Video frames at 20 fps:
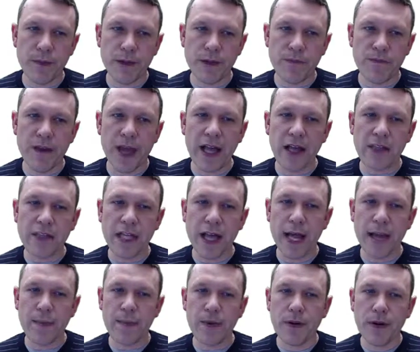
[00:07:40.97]
file
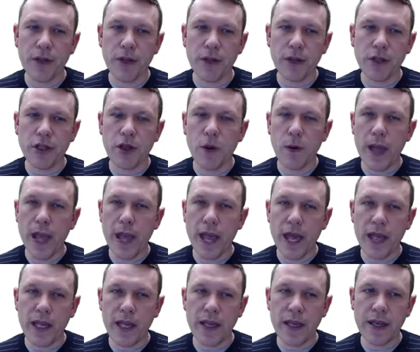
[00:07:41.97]
type go
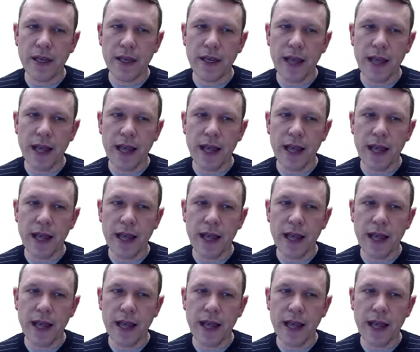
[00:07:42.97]
ahead and,